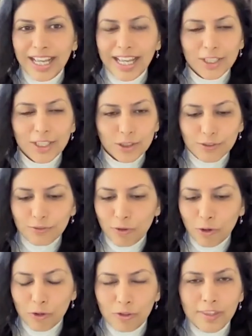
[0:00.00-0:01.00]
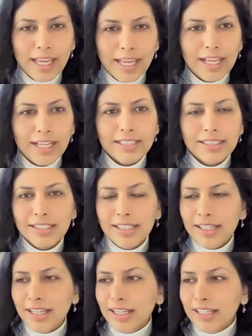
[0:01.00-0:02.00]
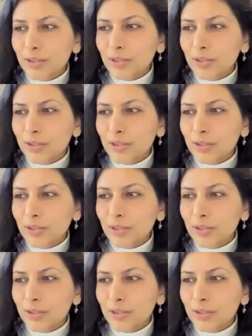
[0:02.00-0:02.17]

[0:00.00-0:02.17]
And I just followed that. In